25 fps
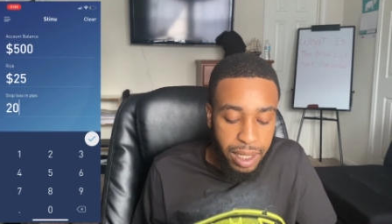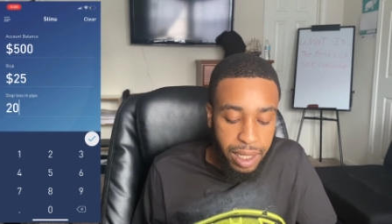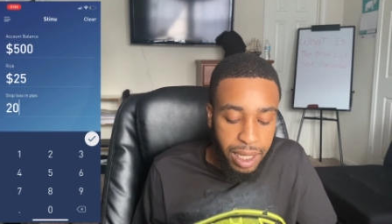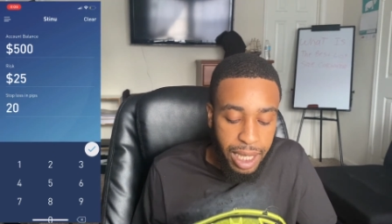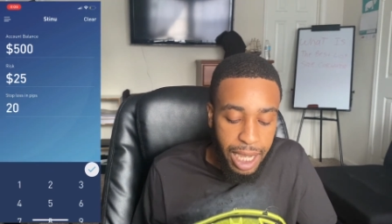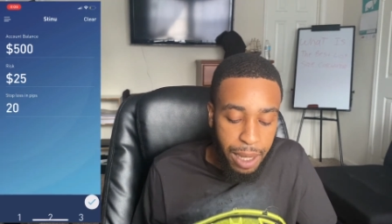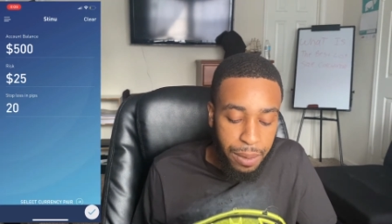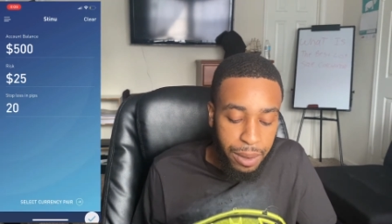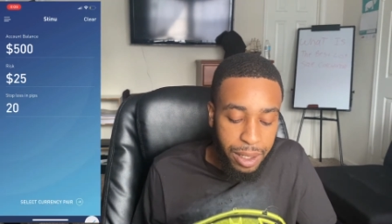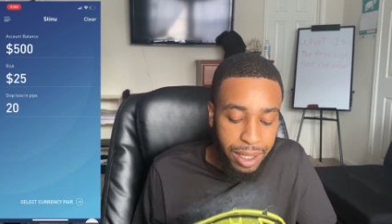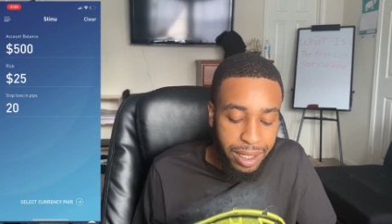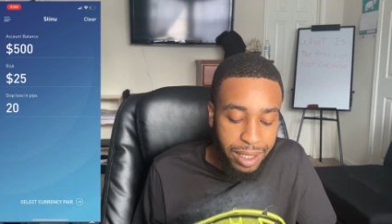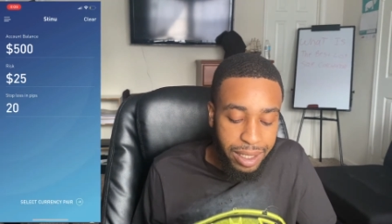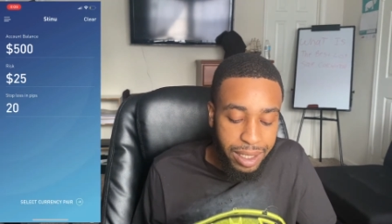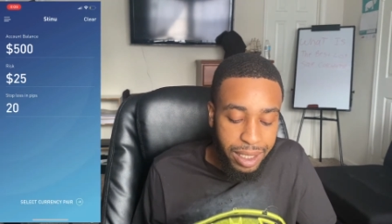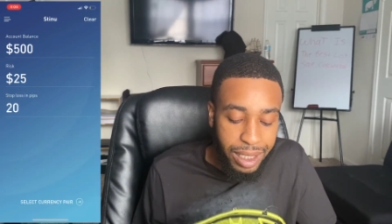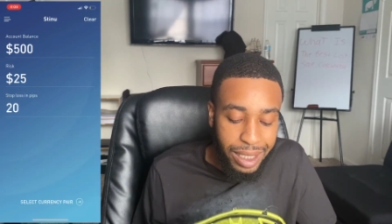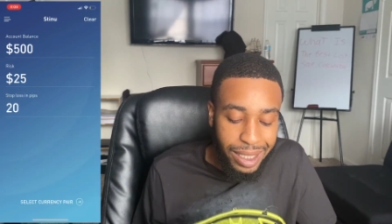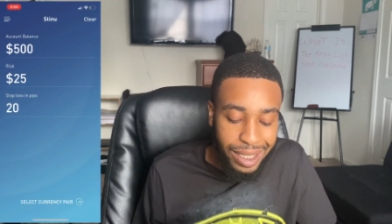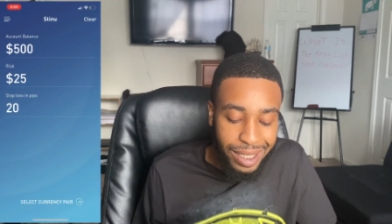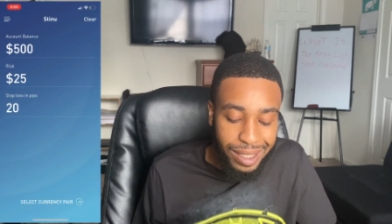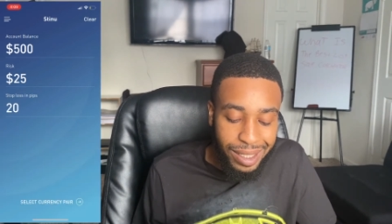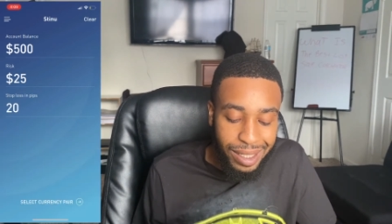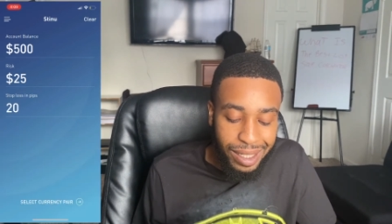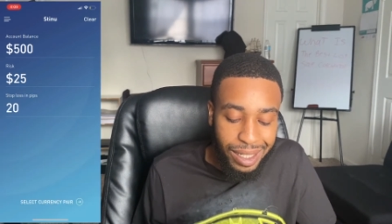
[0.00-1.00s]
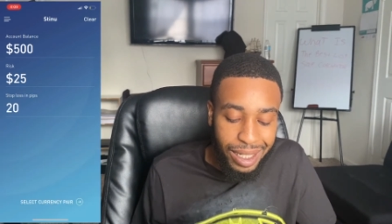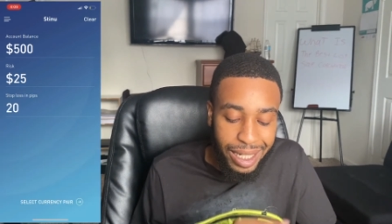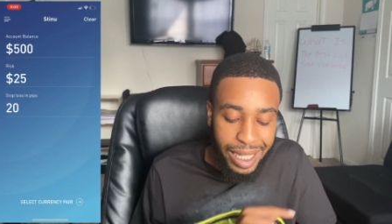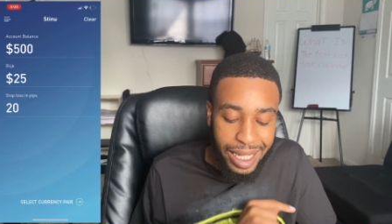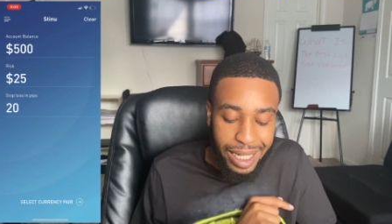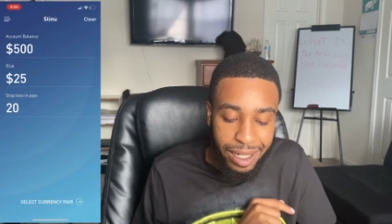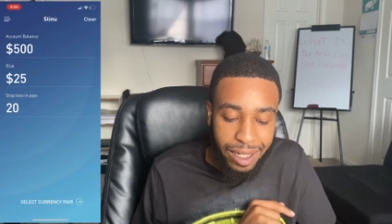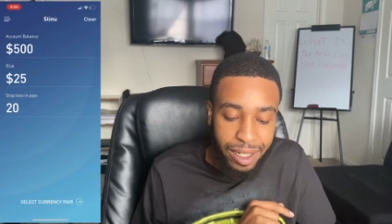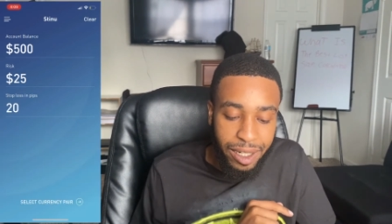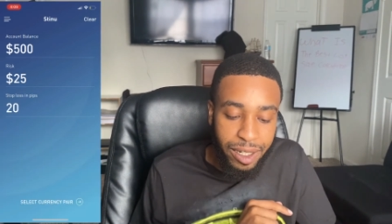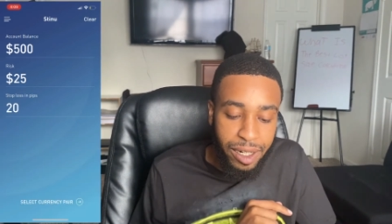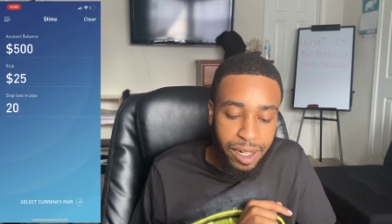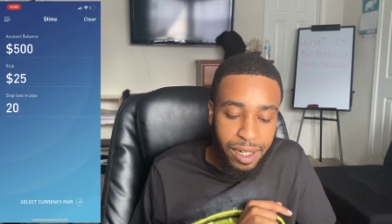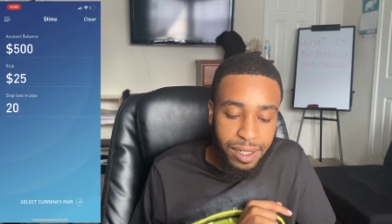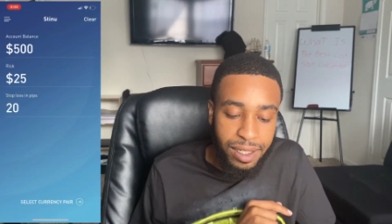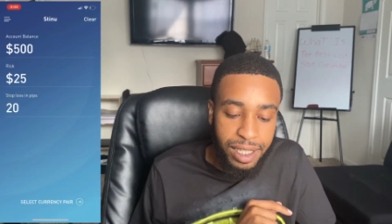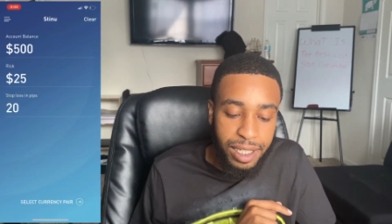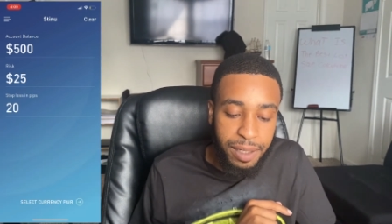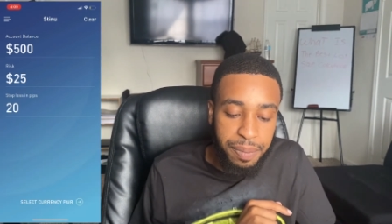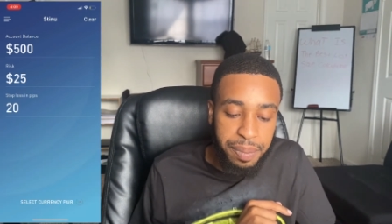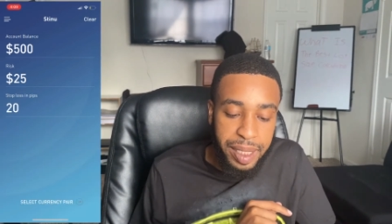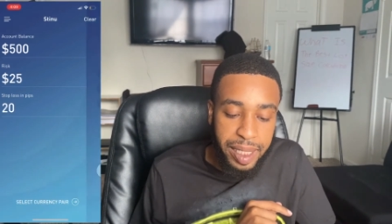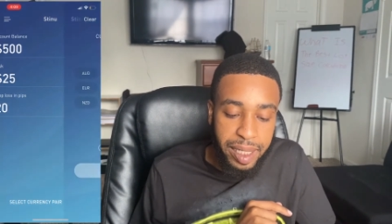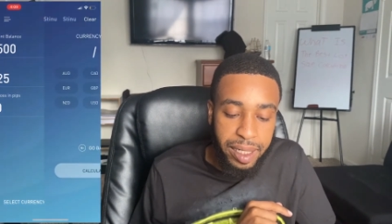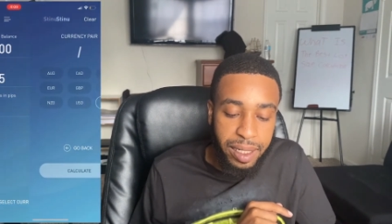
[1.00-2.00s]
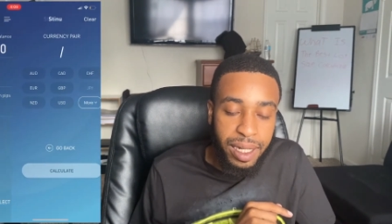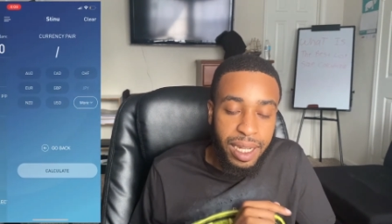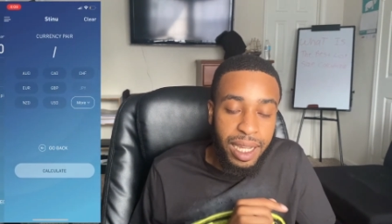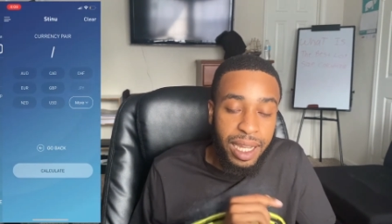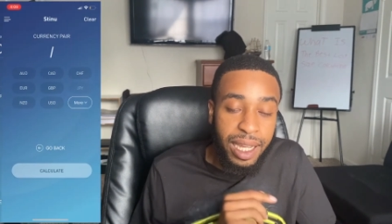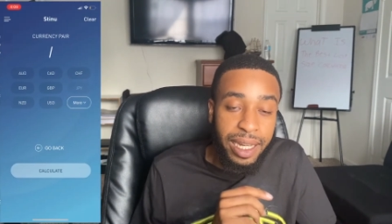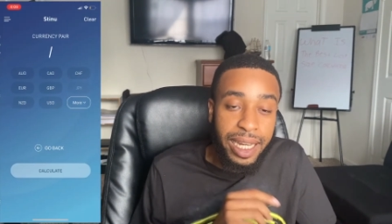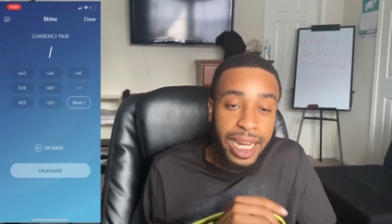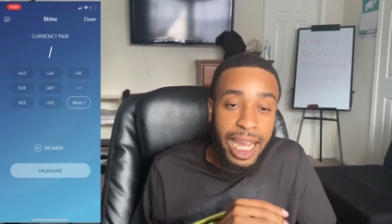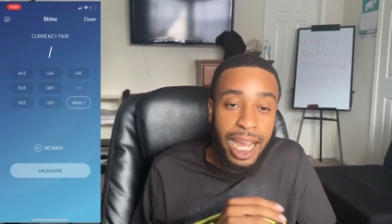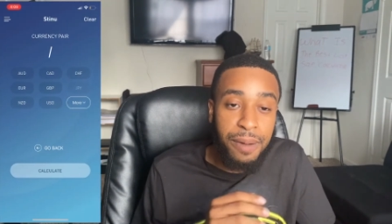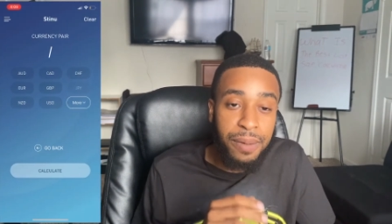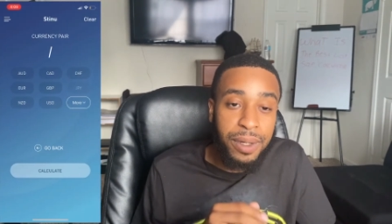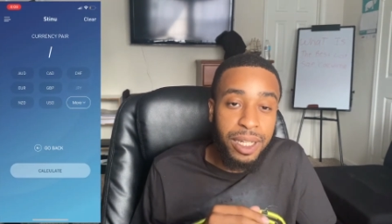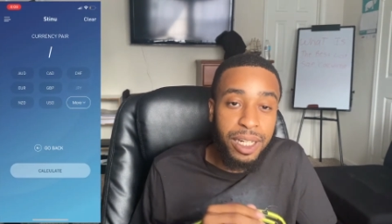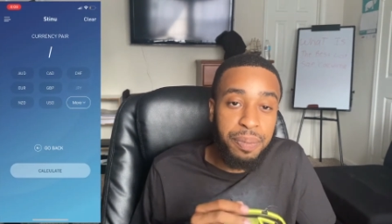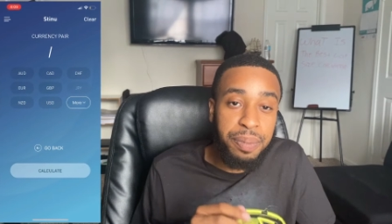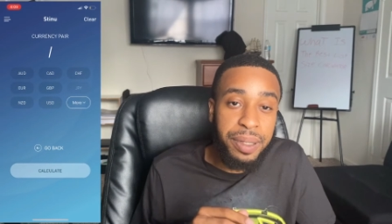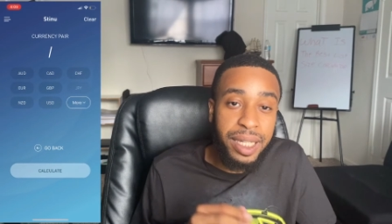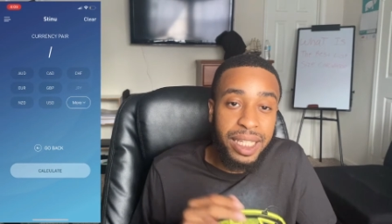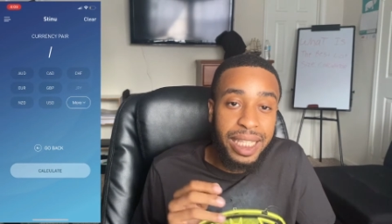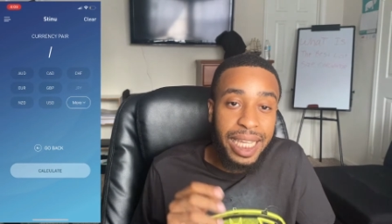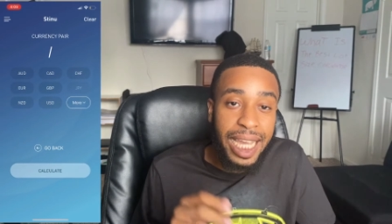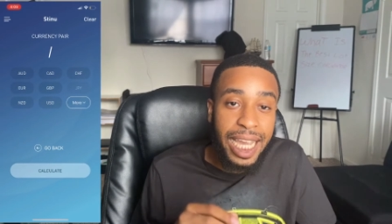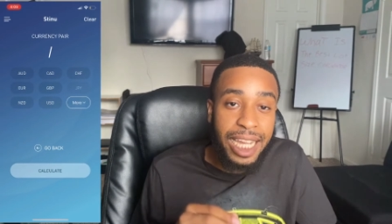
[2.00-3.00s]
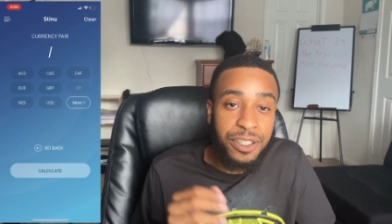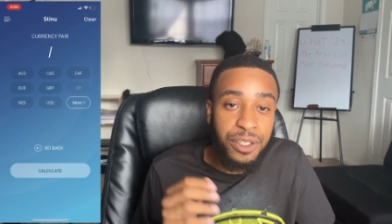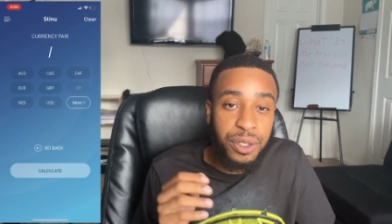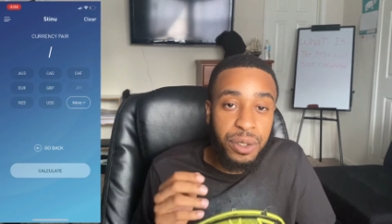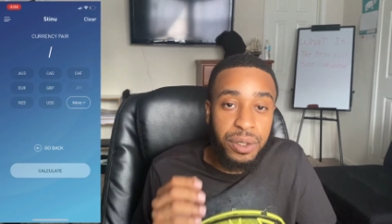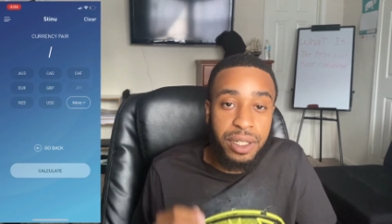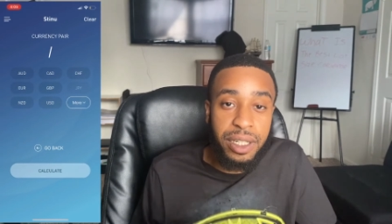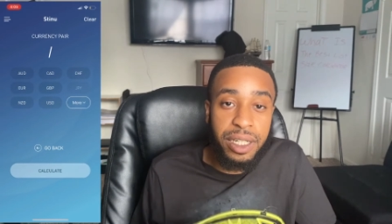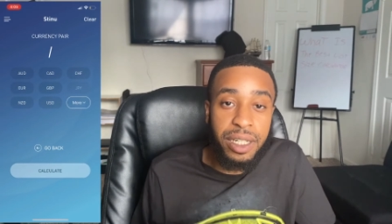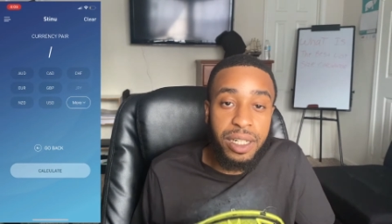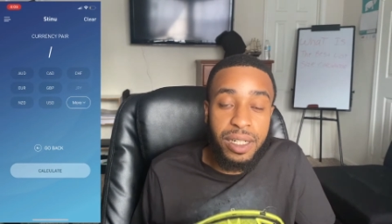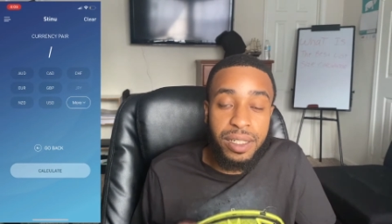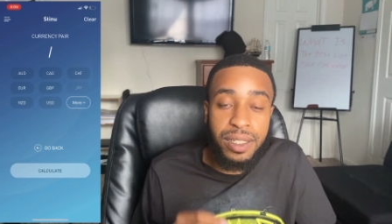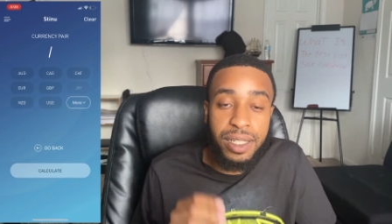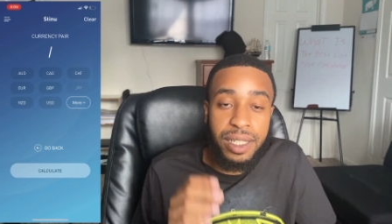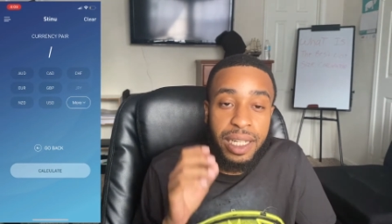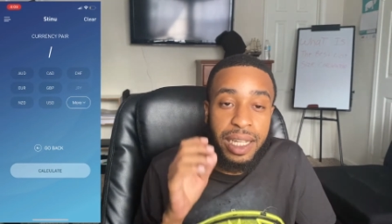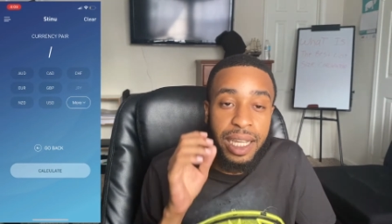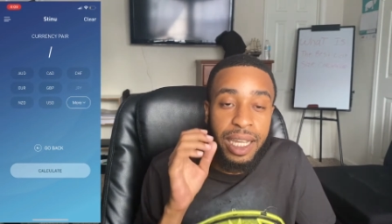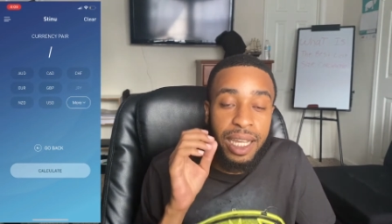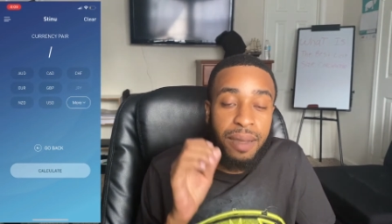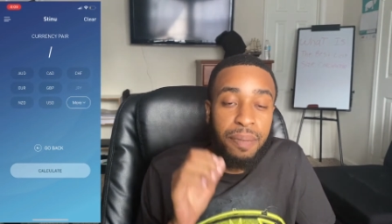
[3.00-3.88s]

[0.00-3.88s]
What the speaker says: I'm going to click select currency pair. Now I'm going to pick the actual currency.